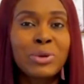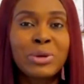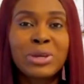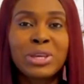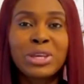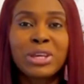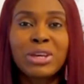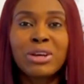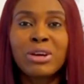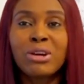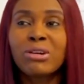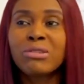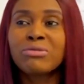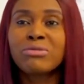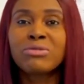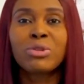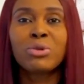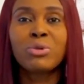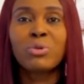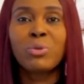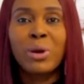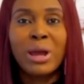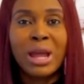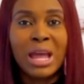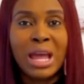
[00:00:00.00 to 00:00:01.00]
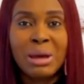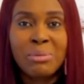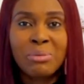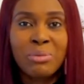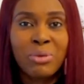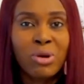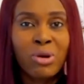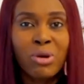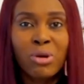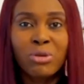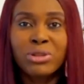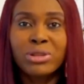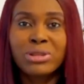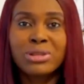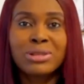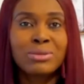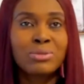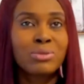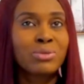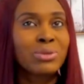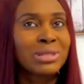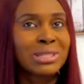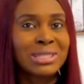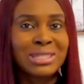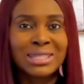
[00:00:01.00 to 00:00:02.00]
okay, of the web or the
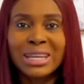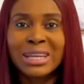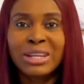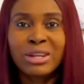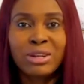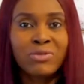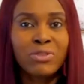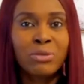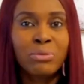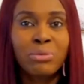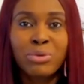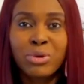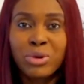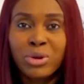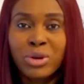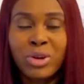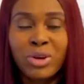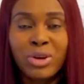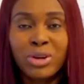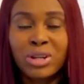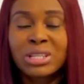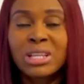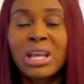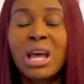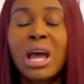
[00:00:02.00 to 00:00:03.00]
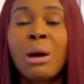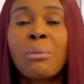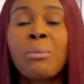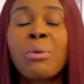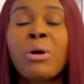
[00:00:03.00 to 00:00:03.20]
design of the product,